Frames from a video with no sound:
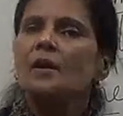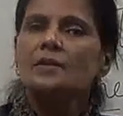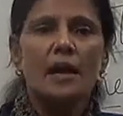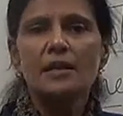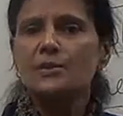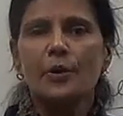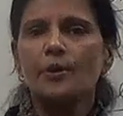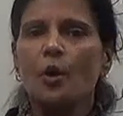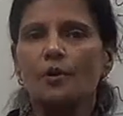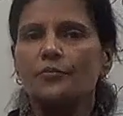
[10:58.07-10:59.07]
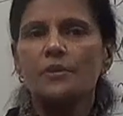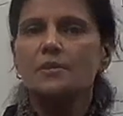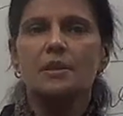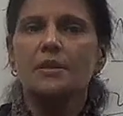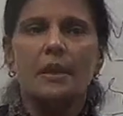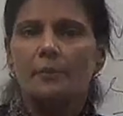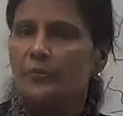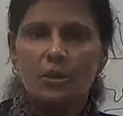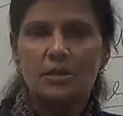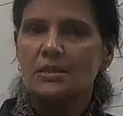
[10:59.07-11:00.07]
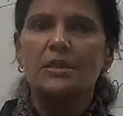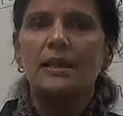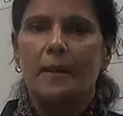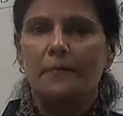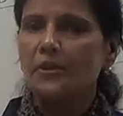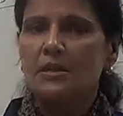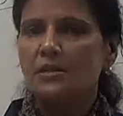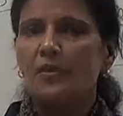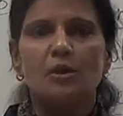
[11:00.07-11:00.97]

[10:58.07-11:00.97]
Dalits were not with CDM, with the CDM, with the civil